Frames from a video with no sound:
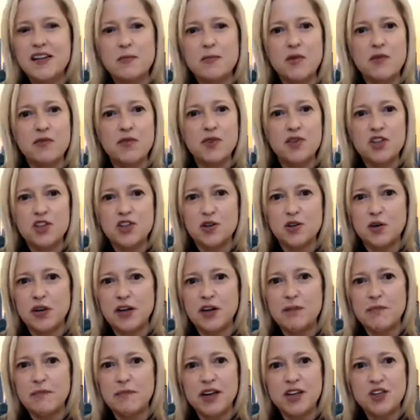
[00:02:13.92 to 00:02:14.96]
some of which
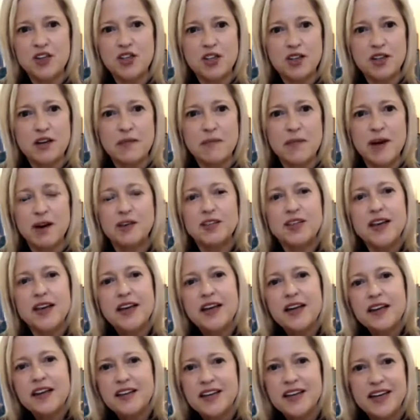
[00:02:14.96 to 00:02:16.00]
Lauren mentioned about
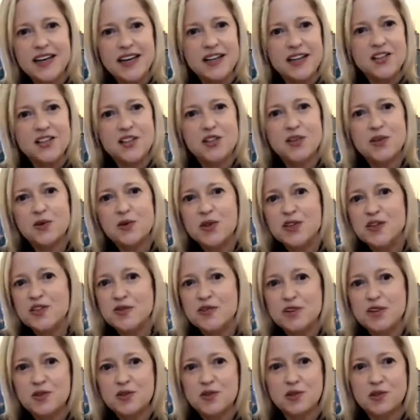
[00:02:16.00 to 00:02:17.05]
the need to
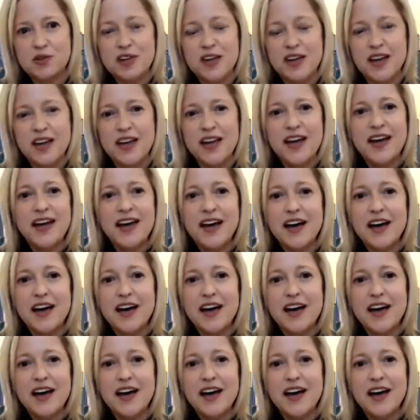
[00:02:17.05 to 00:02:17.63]
individually